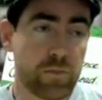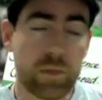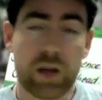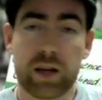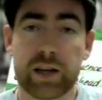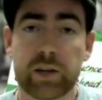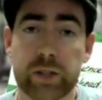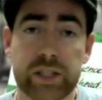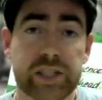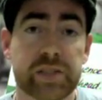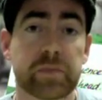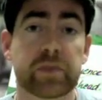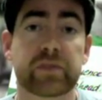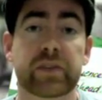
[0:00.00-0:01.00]
I can really
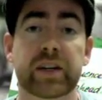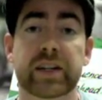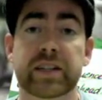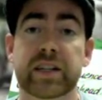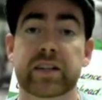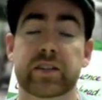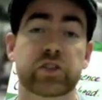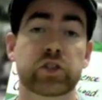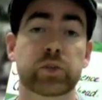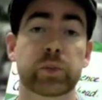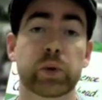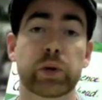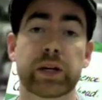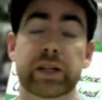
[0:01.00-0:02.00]
simplify it down to 2
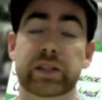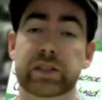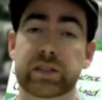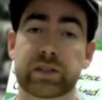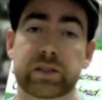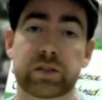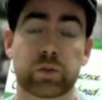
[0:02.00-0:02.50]
points.